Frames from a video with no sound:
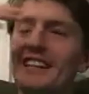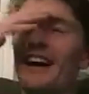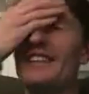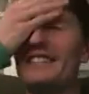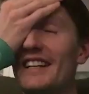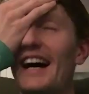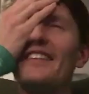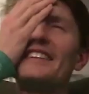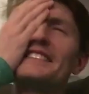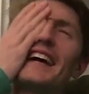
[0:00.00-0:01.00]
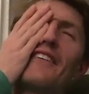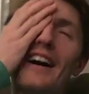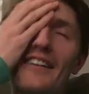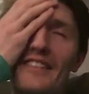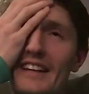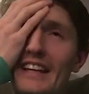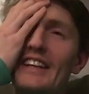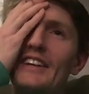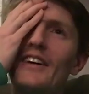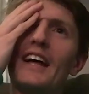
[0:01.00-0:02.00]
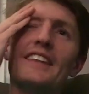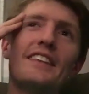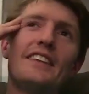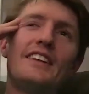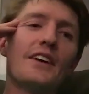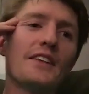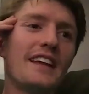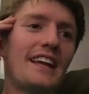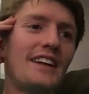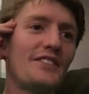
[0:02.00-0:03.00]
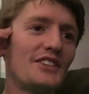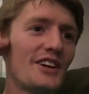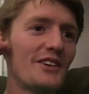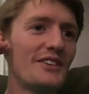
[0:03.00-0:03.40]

was like, wow, do you know the interview show